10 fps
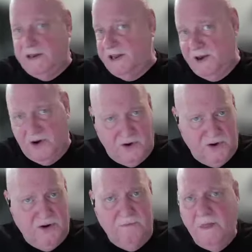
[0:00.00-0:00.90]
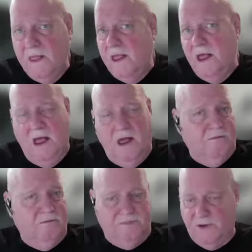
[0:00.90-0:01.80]
We didn't earn
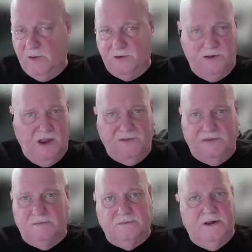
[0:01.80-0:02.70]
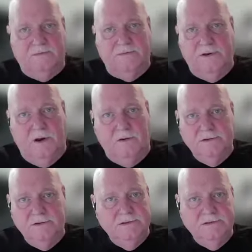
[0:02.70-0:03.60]
them. There was nothing that, you
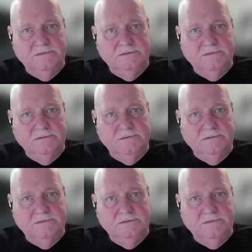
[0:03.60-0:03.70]
know,